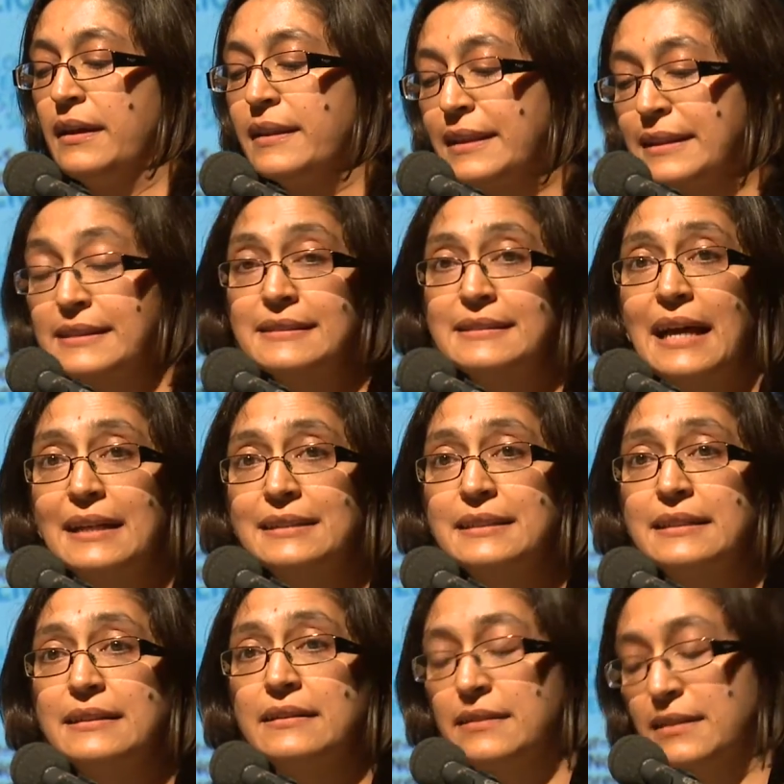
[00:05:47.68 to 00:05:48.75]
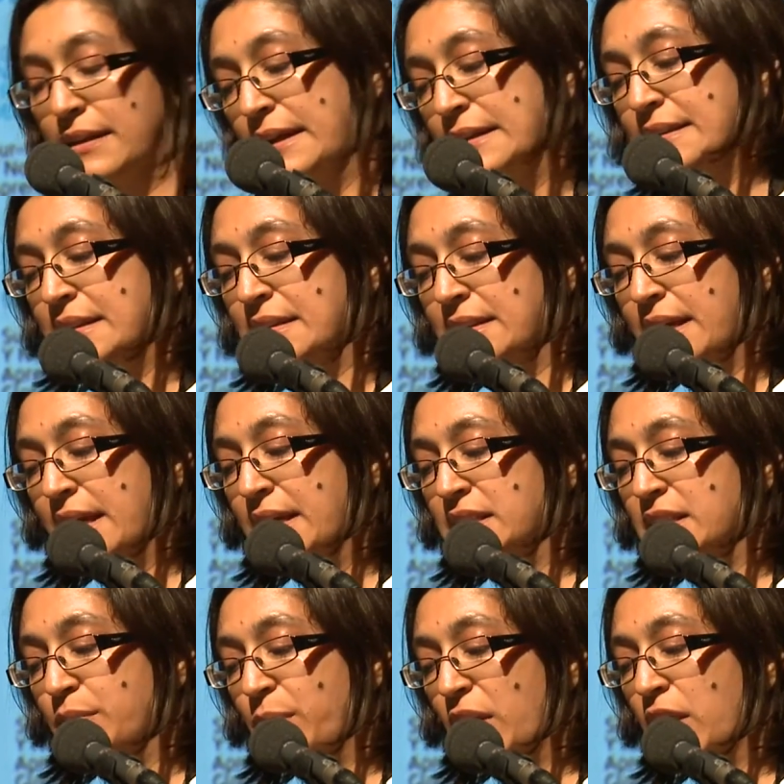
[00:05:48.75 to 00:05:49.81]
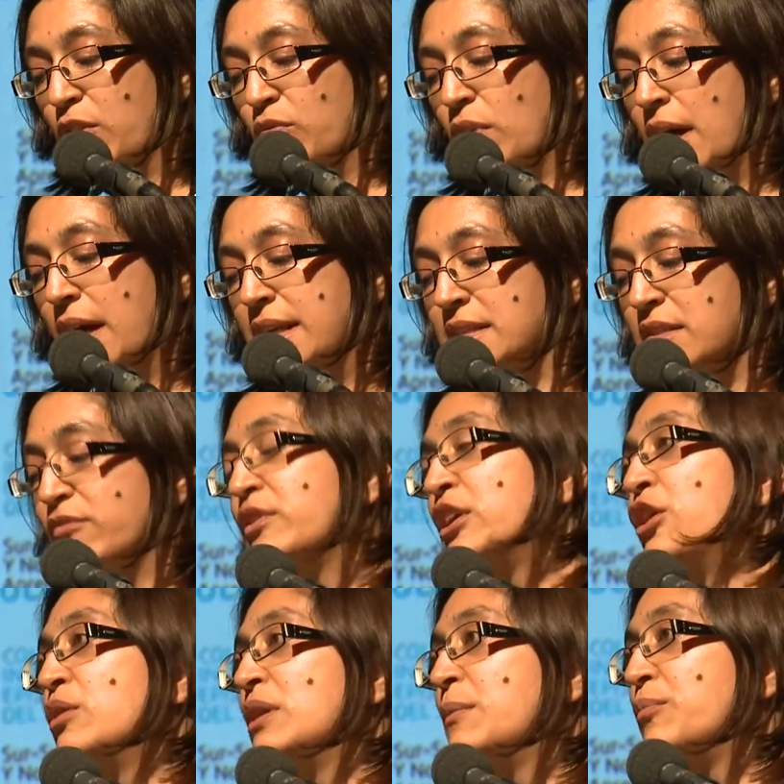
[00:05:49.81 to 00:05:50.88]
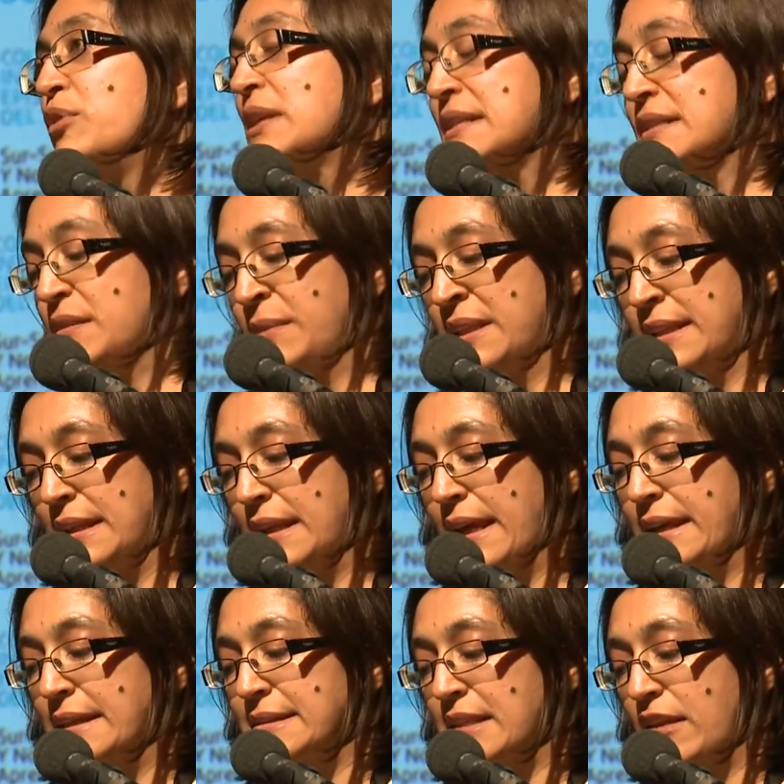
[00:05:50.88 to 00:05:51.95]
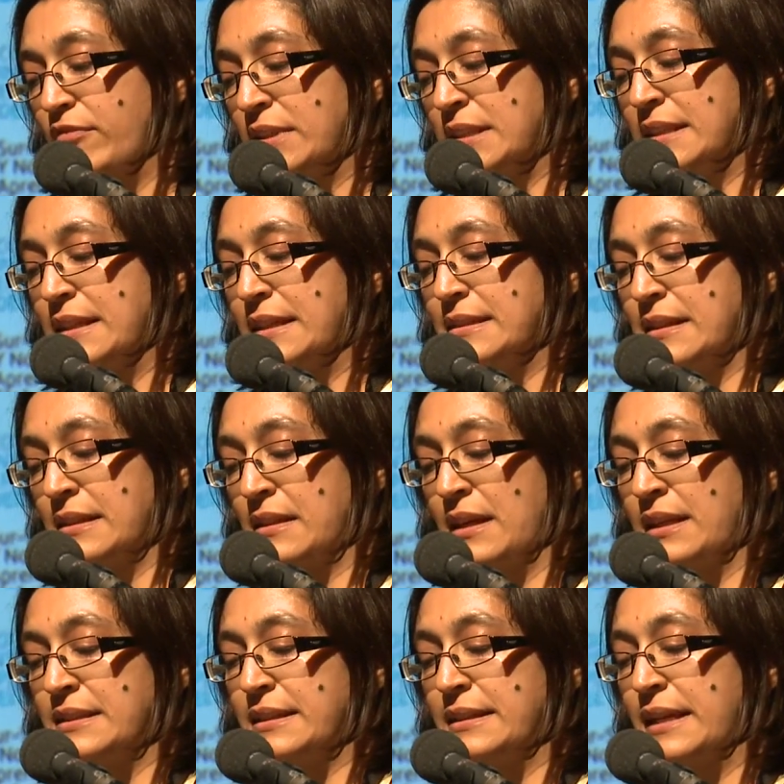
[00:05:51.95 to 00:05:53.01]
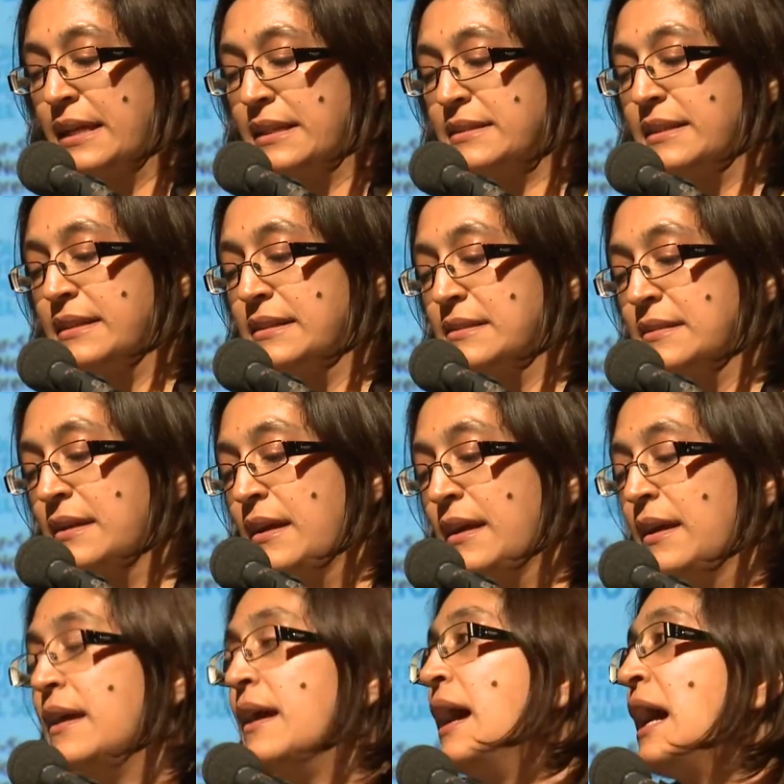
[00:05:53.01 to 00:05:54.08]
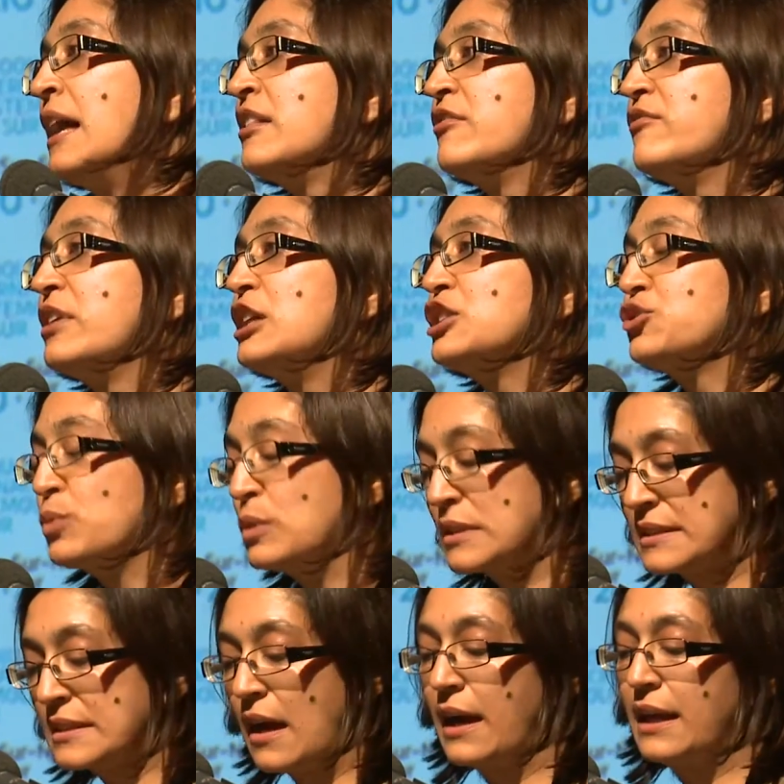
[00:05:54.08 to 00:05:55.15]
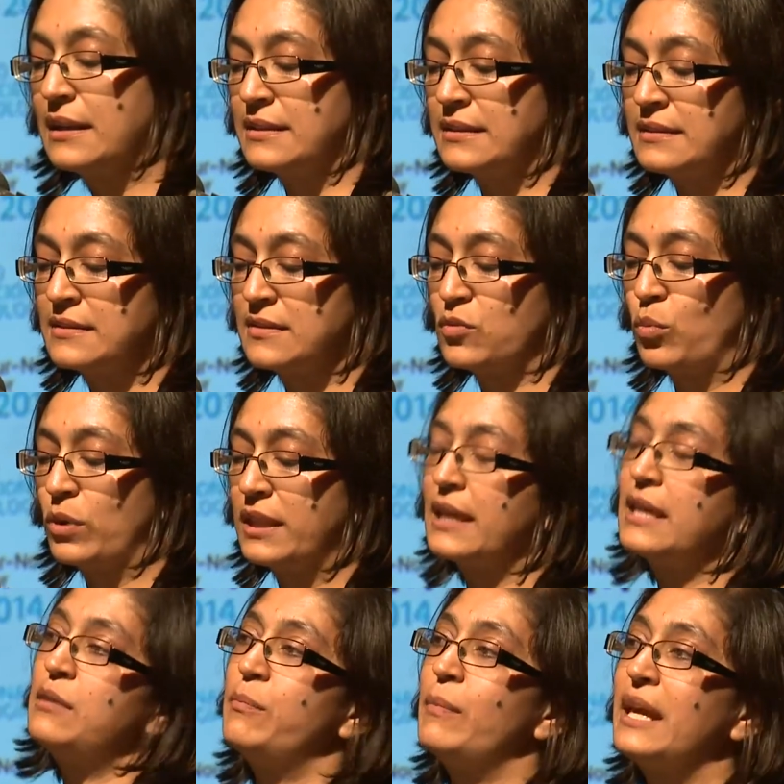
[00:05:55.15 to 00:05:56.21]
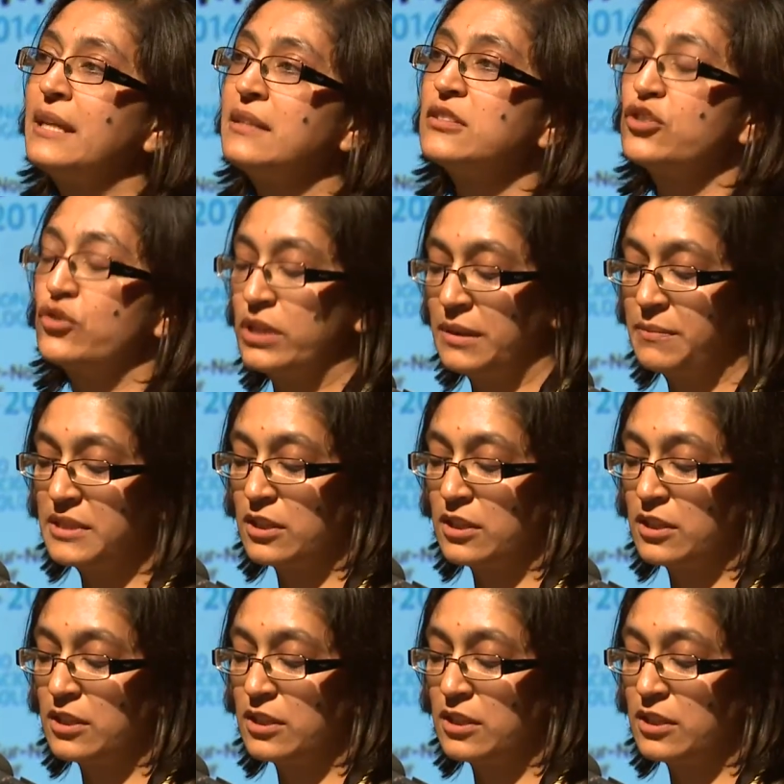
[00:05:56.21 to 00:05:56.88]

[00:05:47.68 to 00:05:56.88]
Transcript: This latter is indicated by the rise of neoliberalism in the late 70s and 1980s, and the virtual silence within mainstream